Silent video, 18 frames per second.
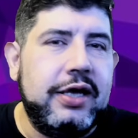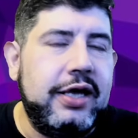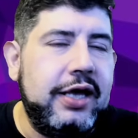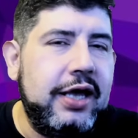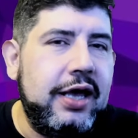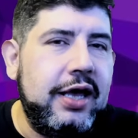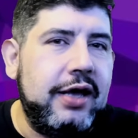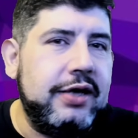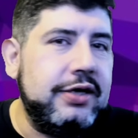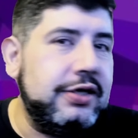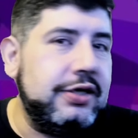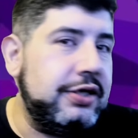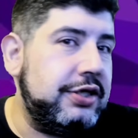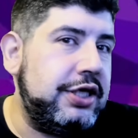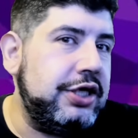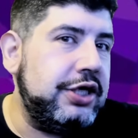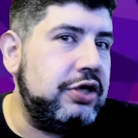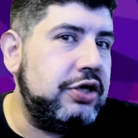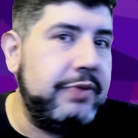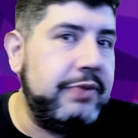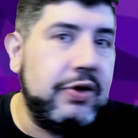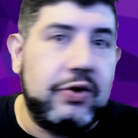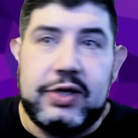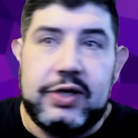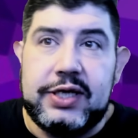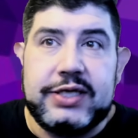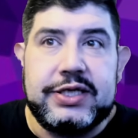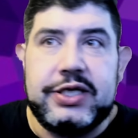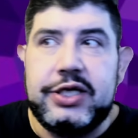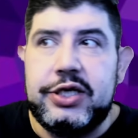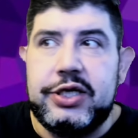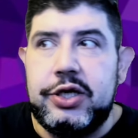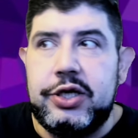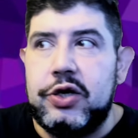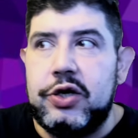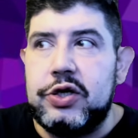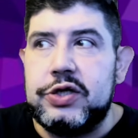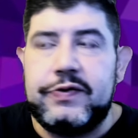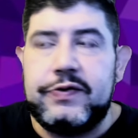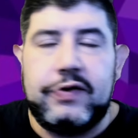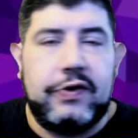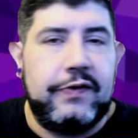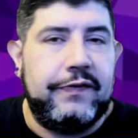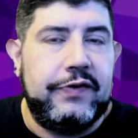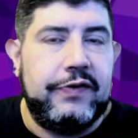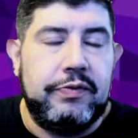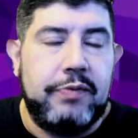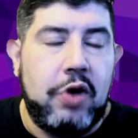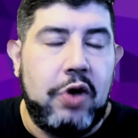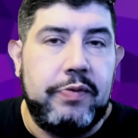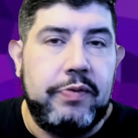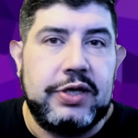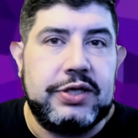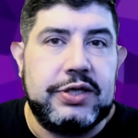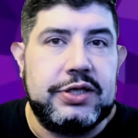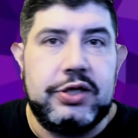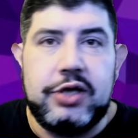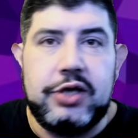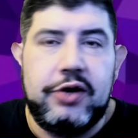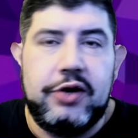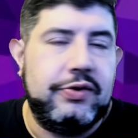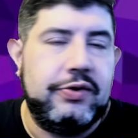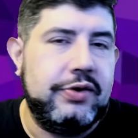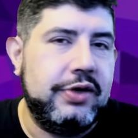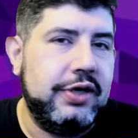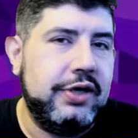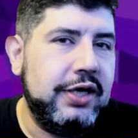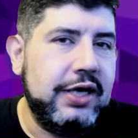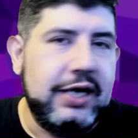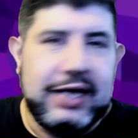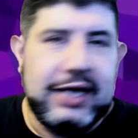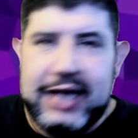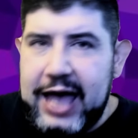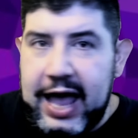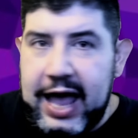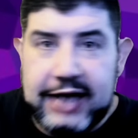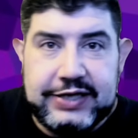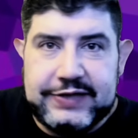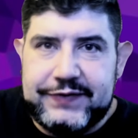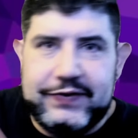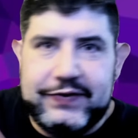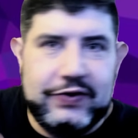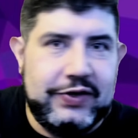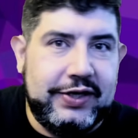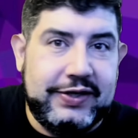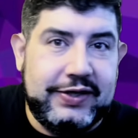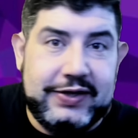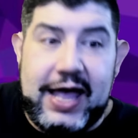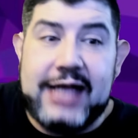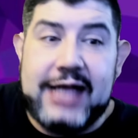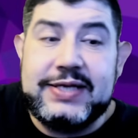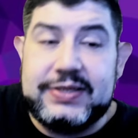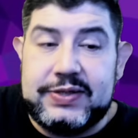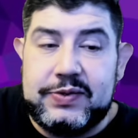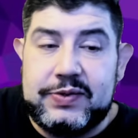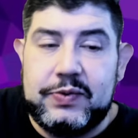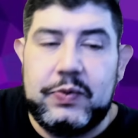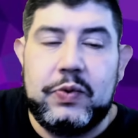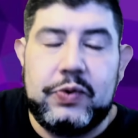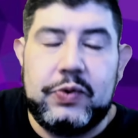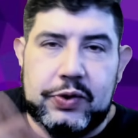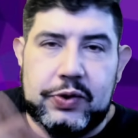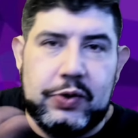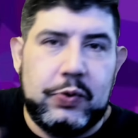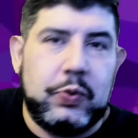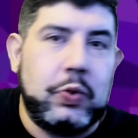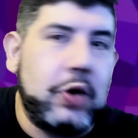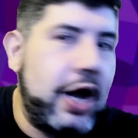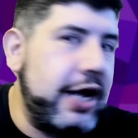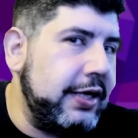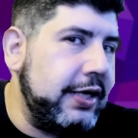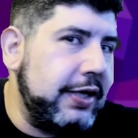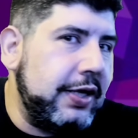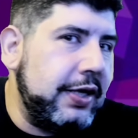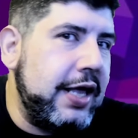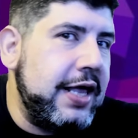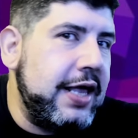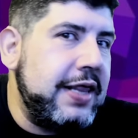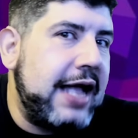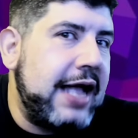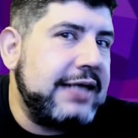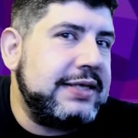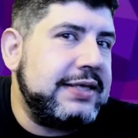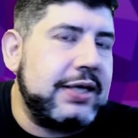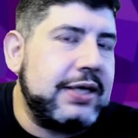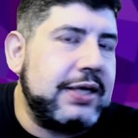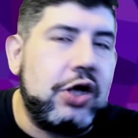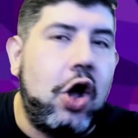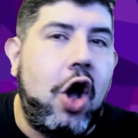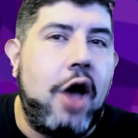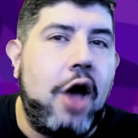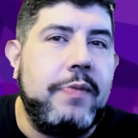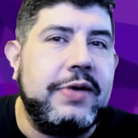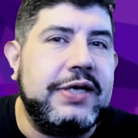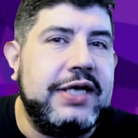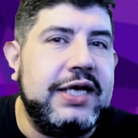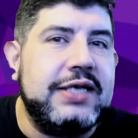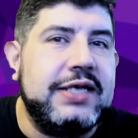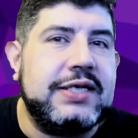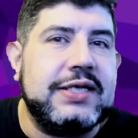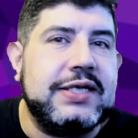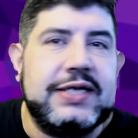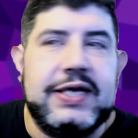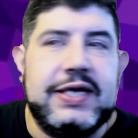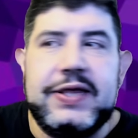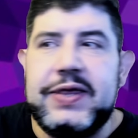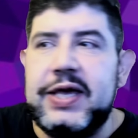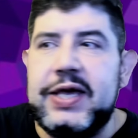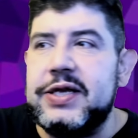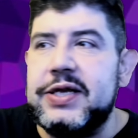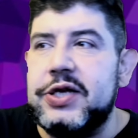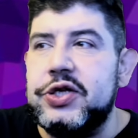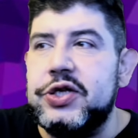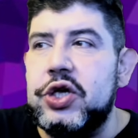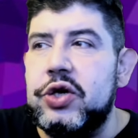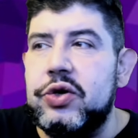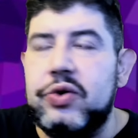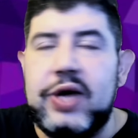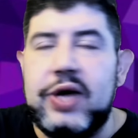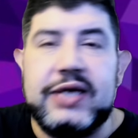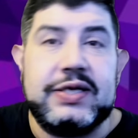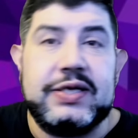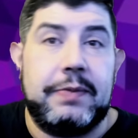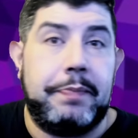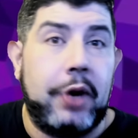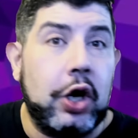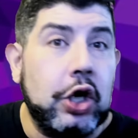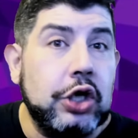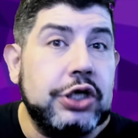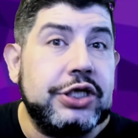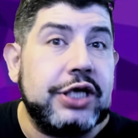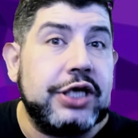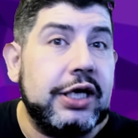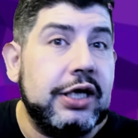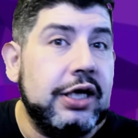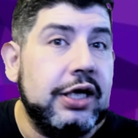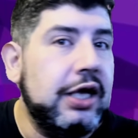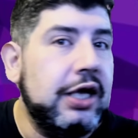uh, she should be able to listen to yours for a few moments, you know? I just feel like that's right and that's the common decency thing to do as a person.